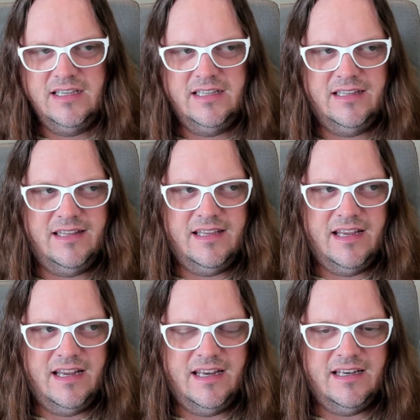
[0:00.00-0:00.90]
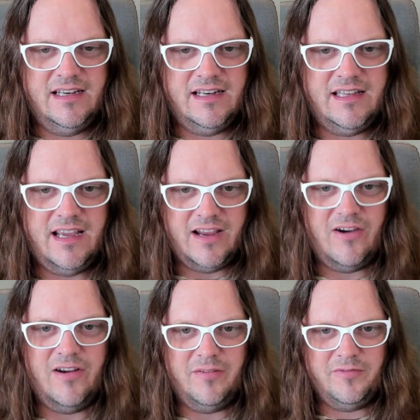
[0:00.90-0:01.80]
then they
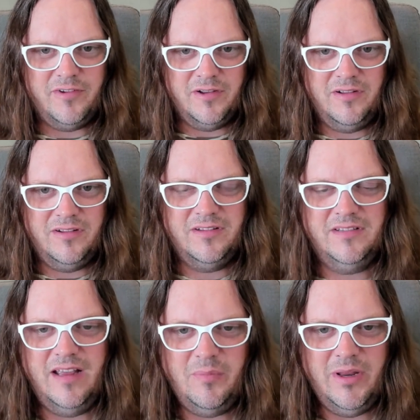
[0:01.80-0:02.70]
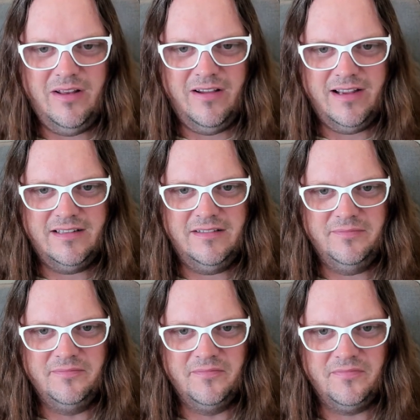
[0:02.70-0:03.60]
kind of feel a bit like
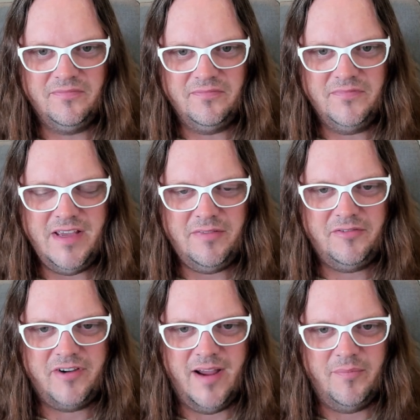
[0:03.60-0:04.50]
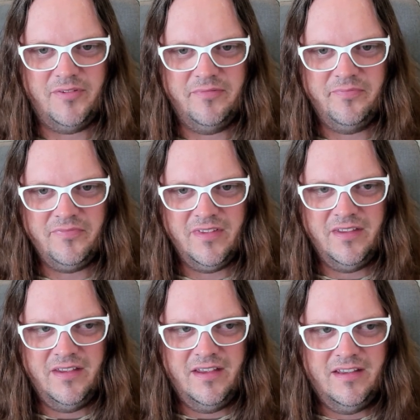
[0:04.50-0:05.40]
death traps.
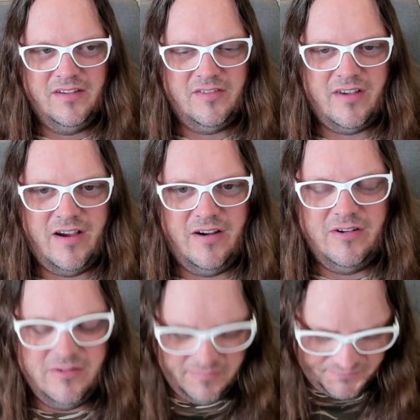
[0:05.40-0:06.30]
So